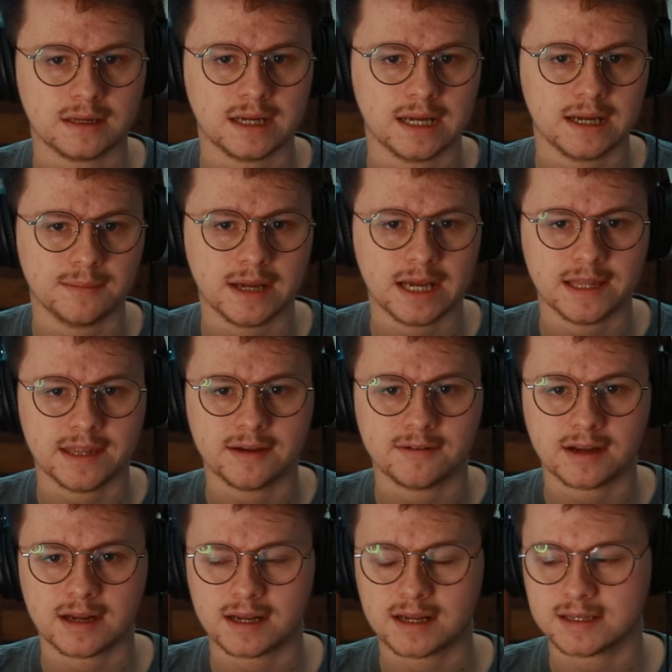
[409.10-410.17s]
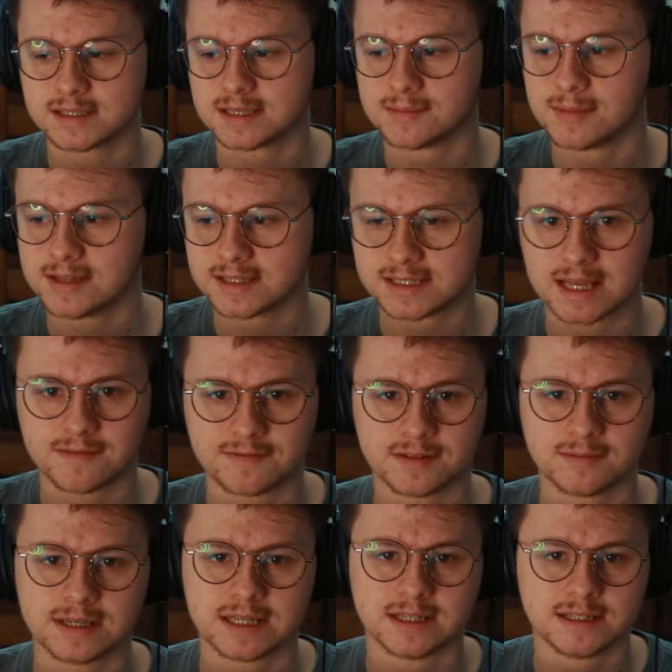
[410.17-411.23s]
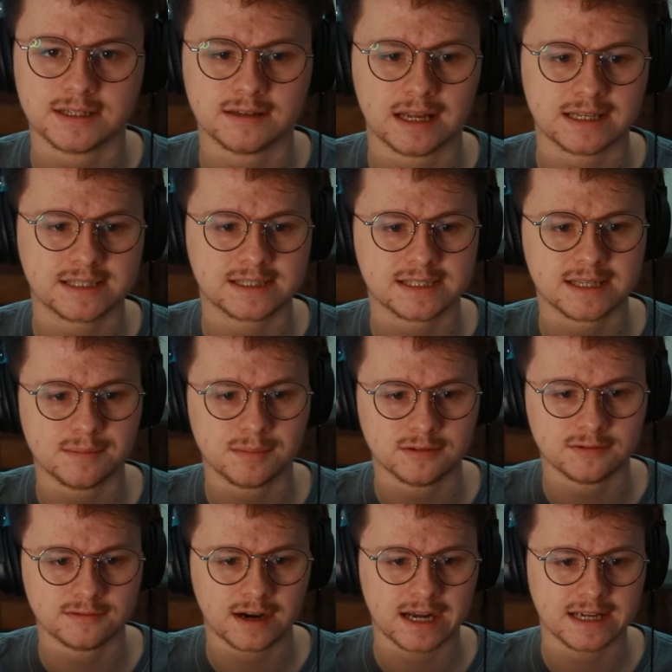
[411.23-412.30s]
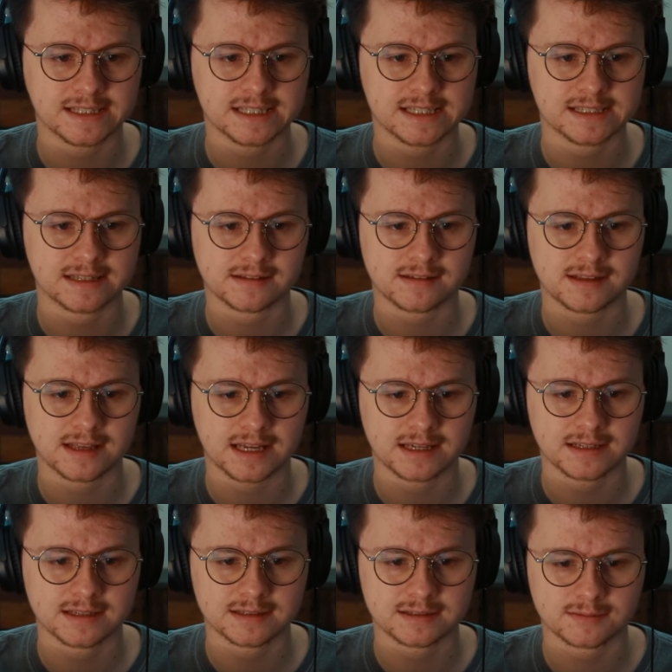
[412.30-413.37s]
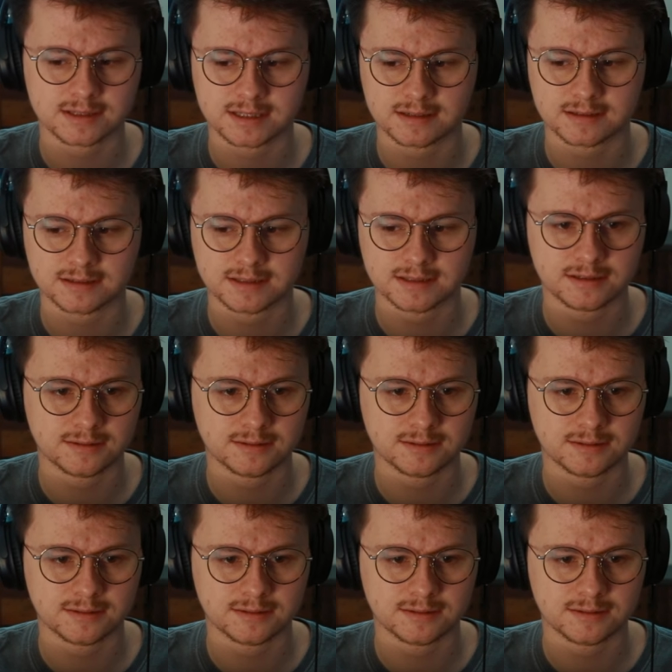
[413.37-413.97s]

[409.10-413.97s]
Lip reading: And there are some other stuff that we can do, like cymbal rises and things, which I'll do